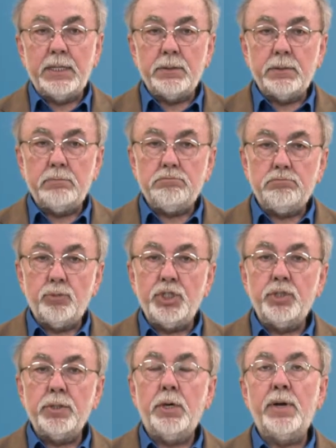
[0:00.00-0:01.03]
and
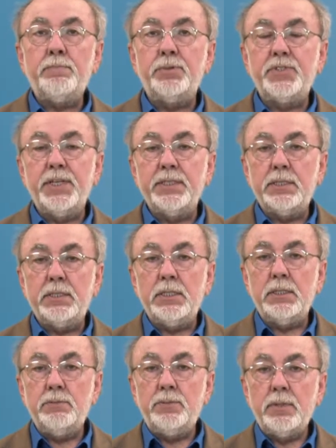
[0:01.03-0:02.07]
regional
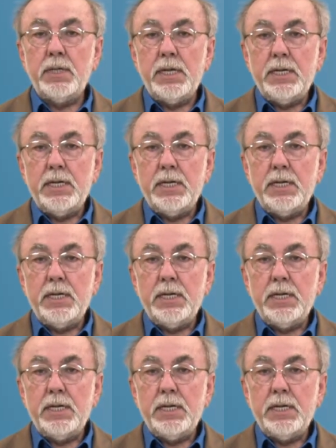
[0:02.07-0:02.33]
representatives,